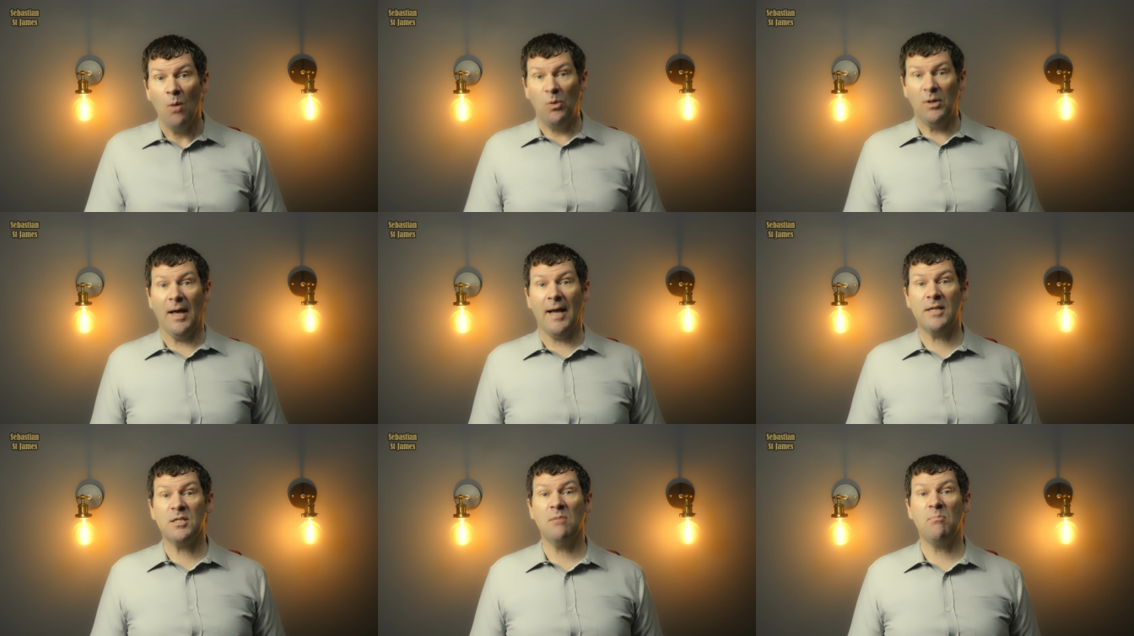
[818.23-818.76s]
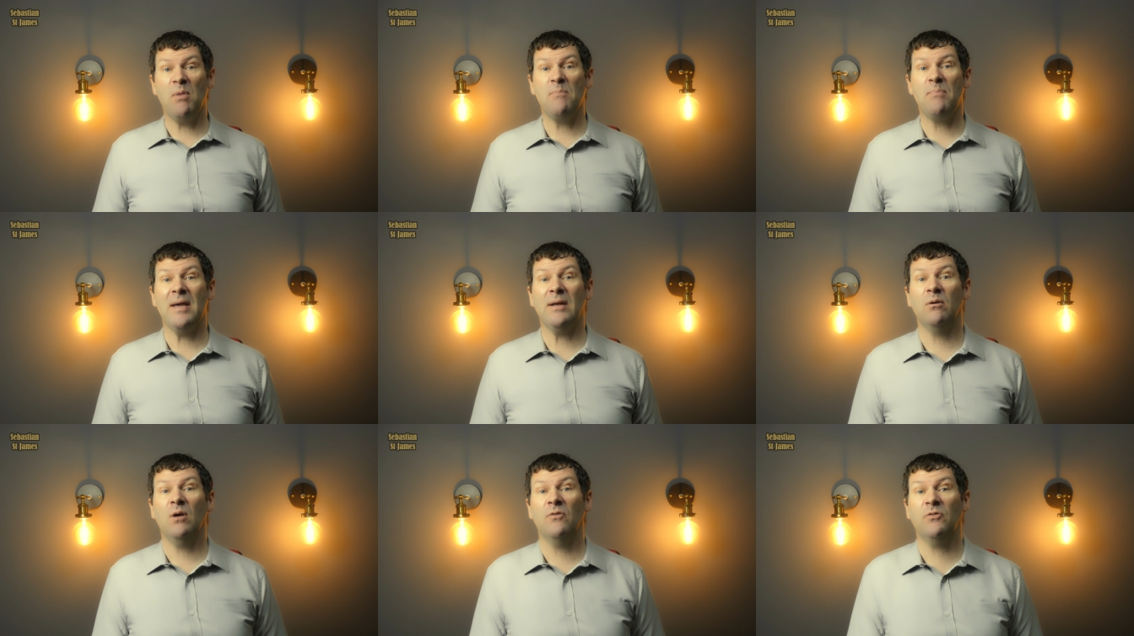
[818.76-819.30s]
Would I actually be
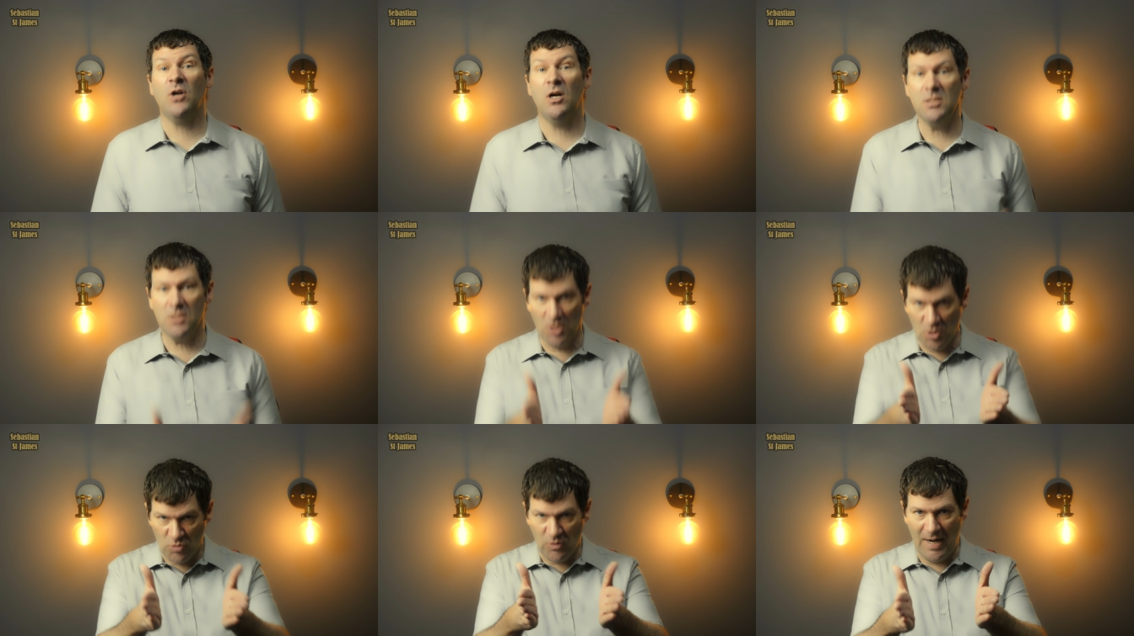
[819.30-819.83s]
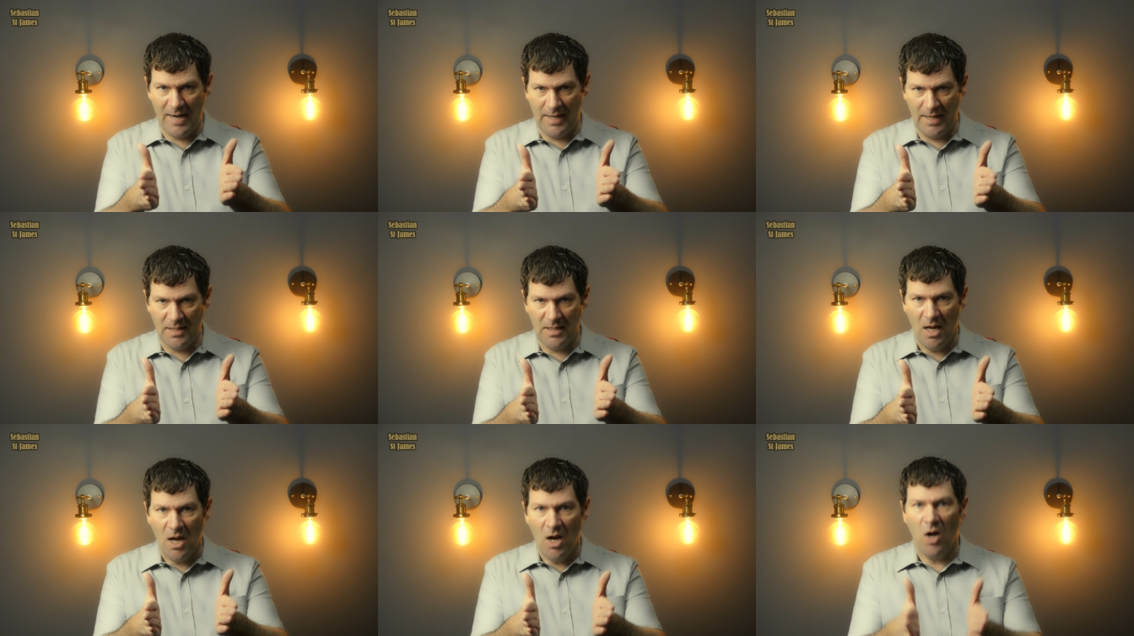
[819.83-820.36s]
better off
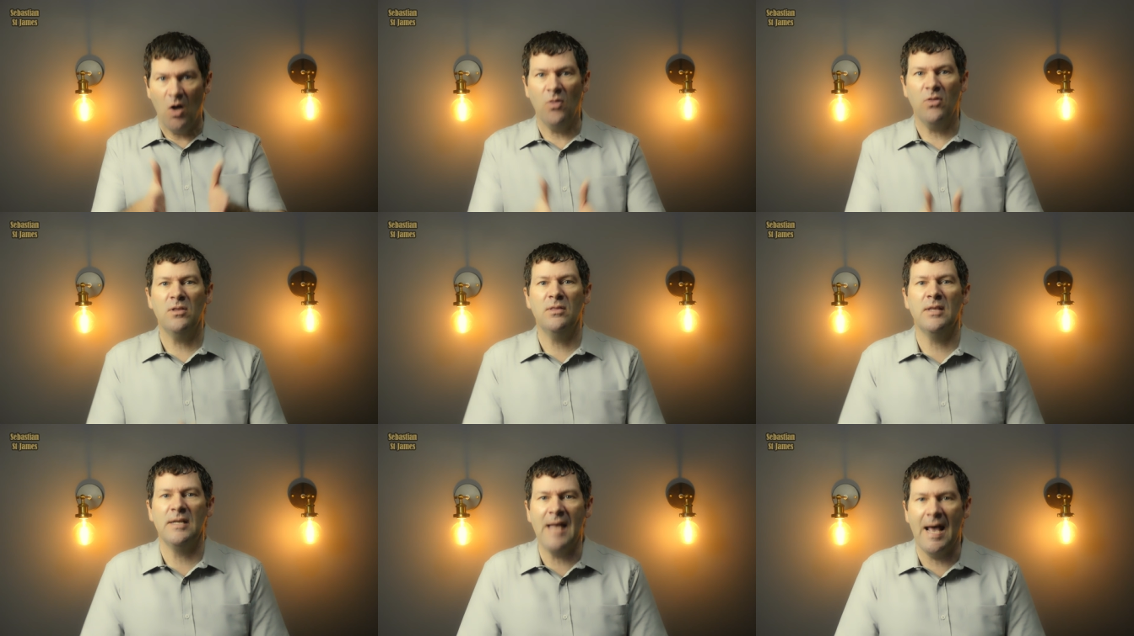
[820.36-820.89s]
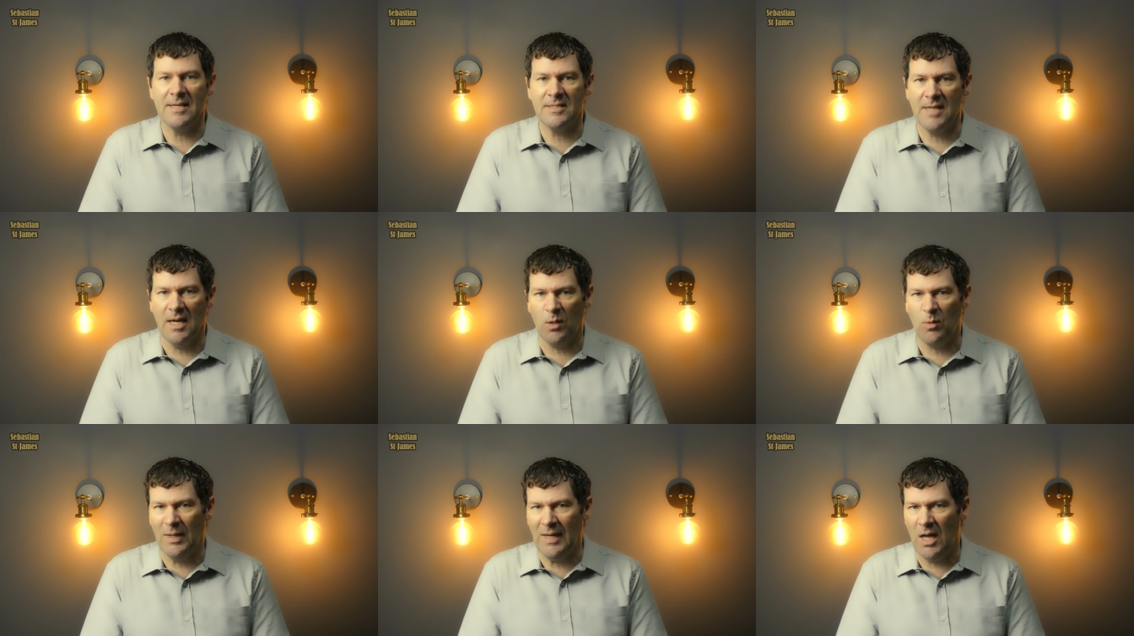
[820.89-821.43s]
concentrating on the
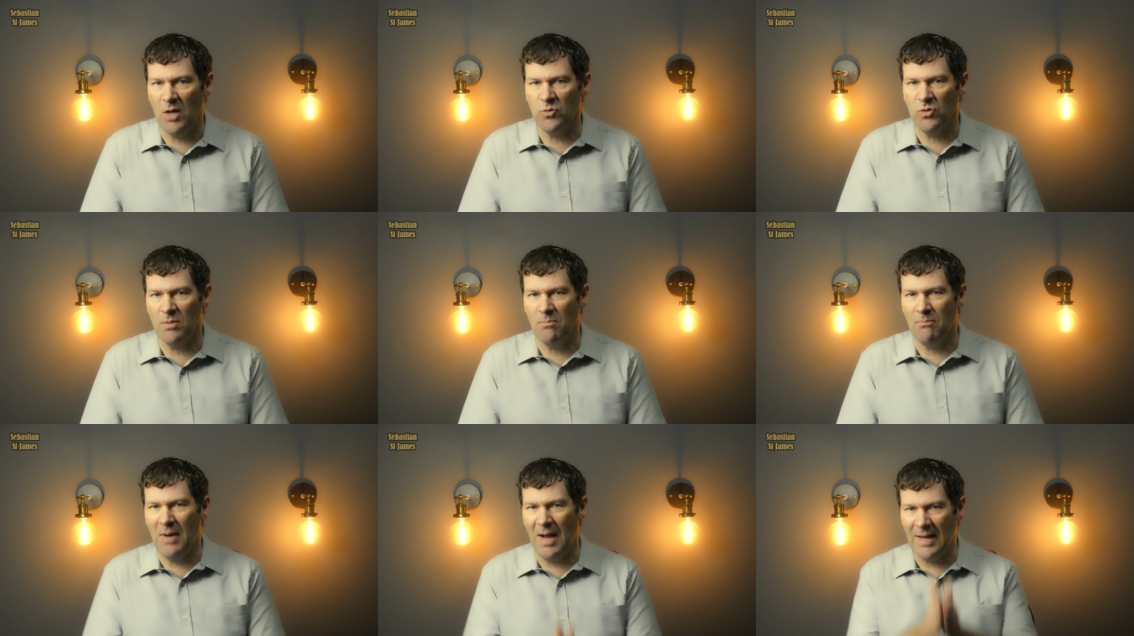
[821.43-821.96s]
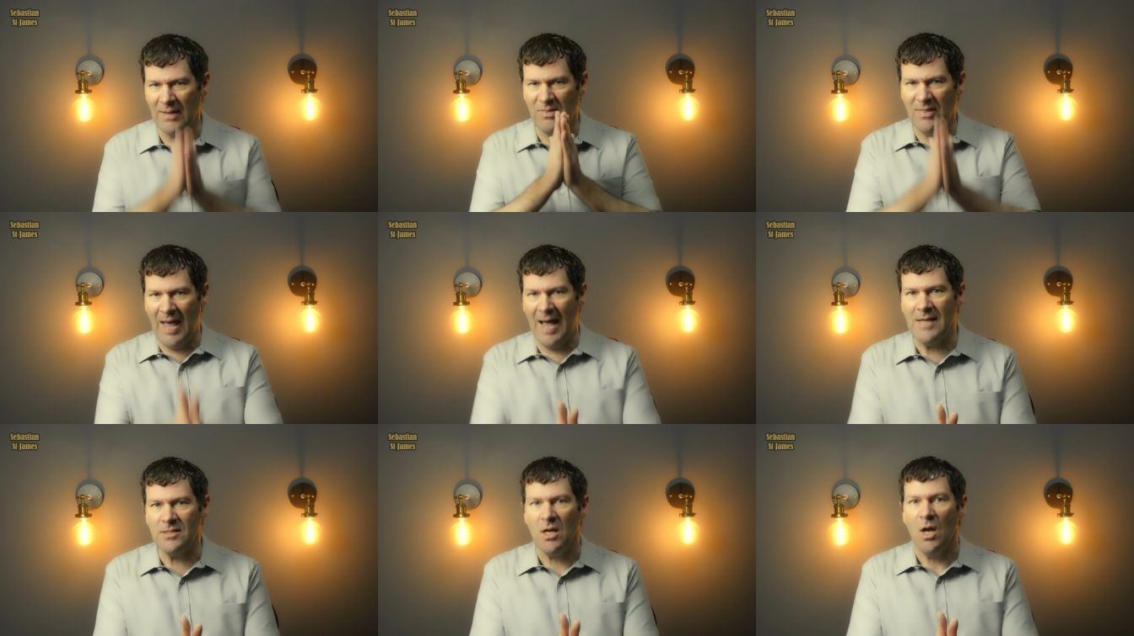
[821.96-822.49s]
NASDAQ 100 and buying
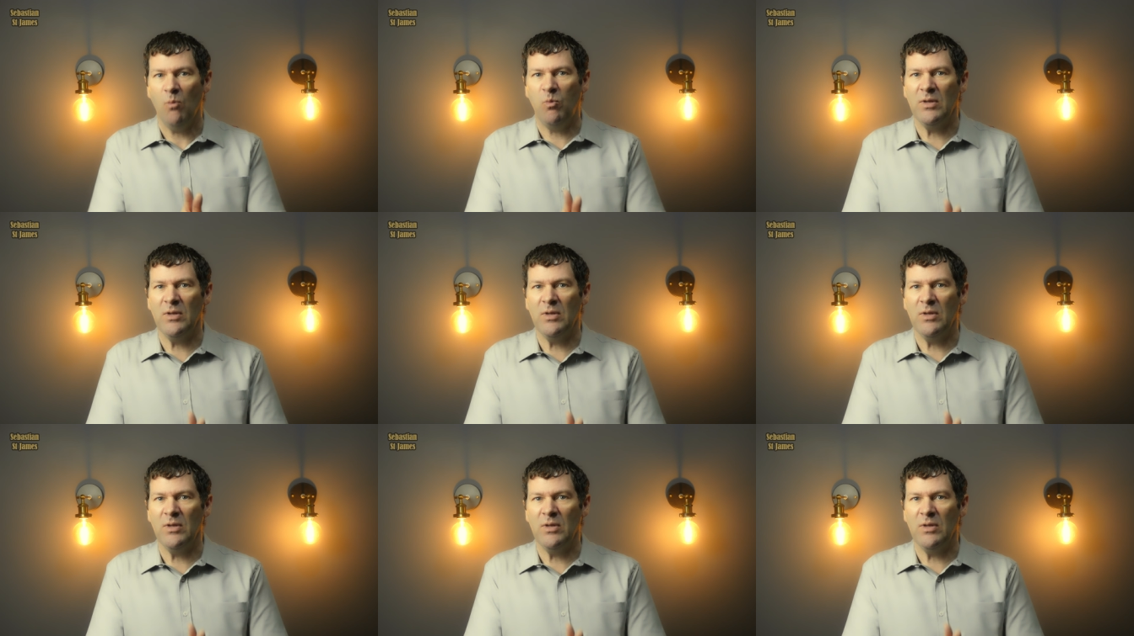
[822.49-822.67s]
that?